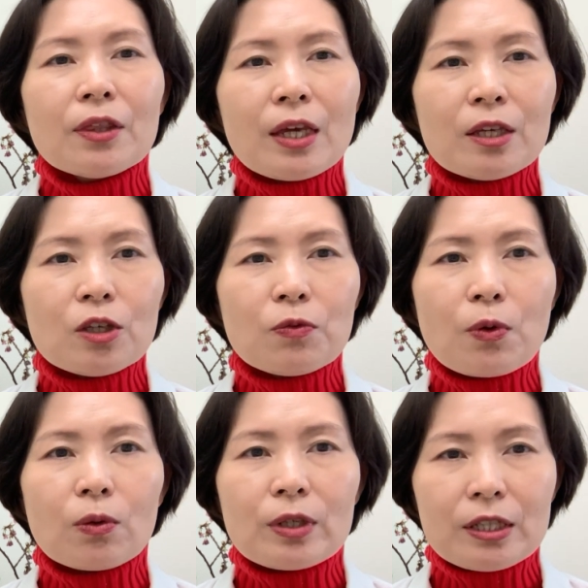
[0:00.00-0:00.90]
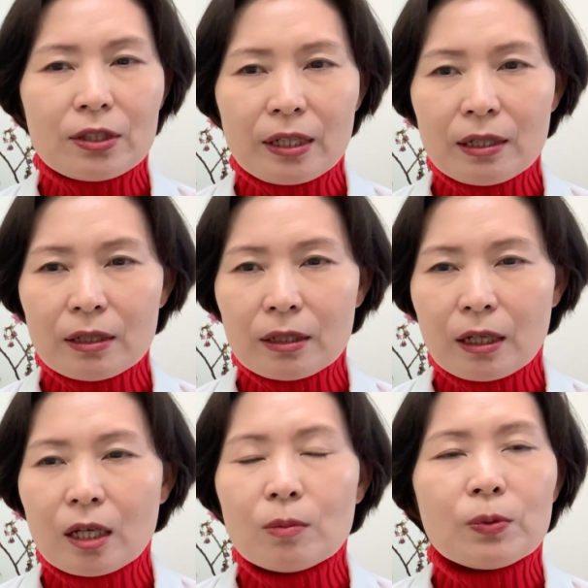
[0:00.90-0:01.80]
Thank you for listening.
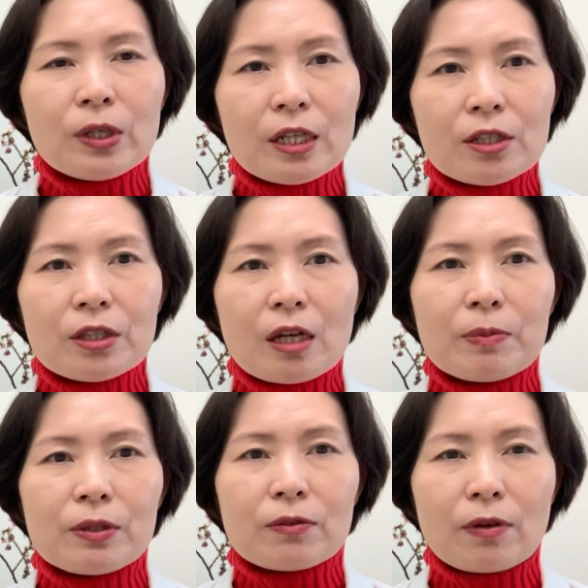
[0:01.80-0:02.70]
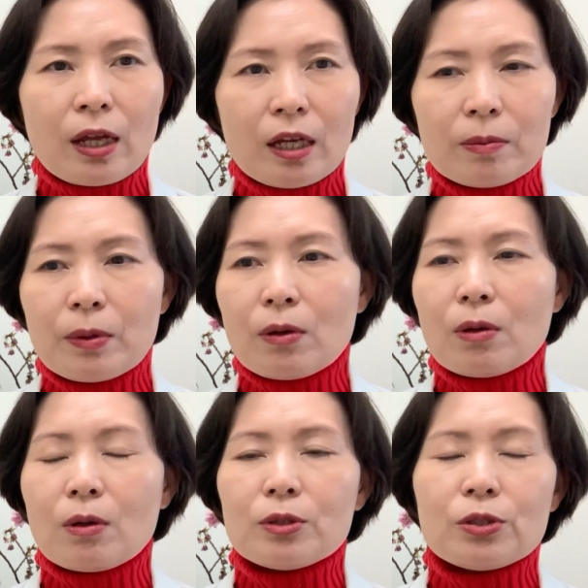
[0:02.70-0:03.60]
Please subscribe
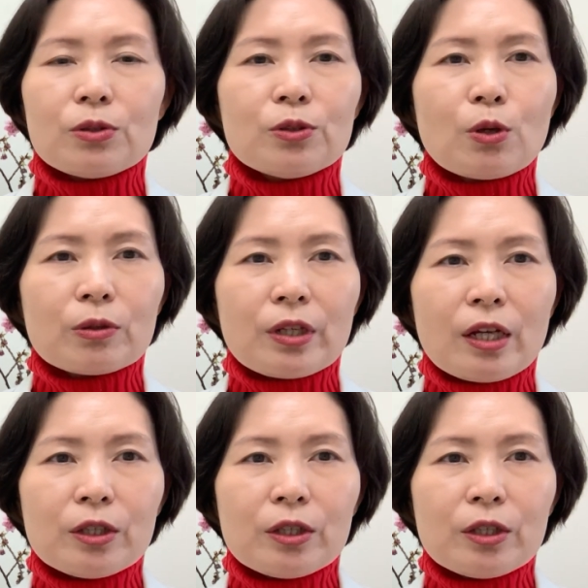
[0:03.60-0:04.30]
to Dr.